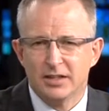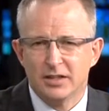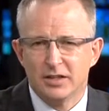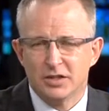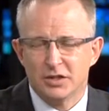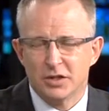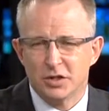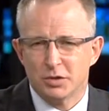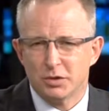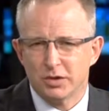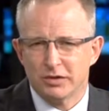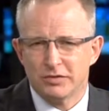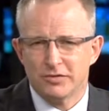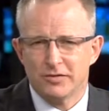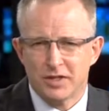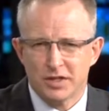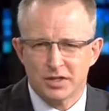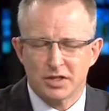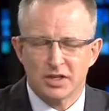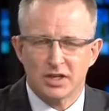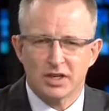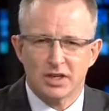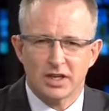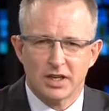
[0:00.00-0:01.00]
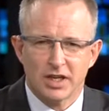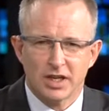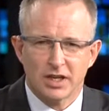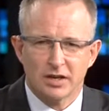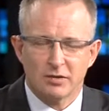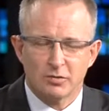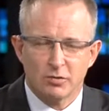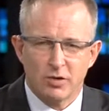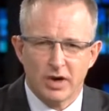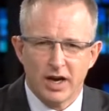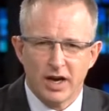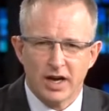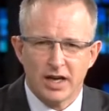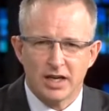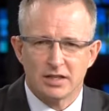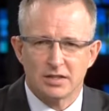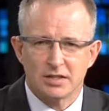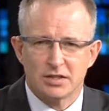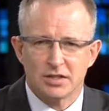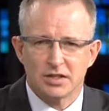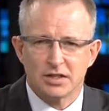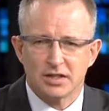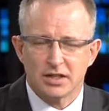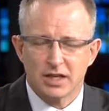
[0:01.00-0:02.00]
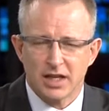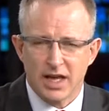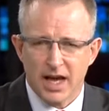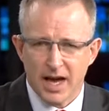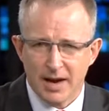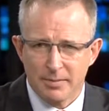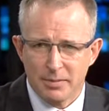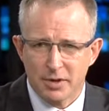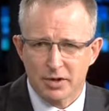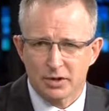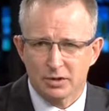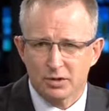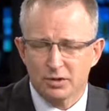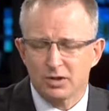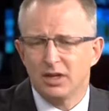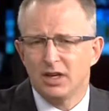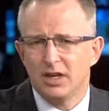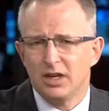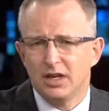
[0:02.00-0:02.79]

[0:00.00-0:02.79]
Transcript: to efficiently raise capital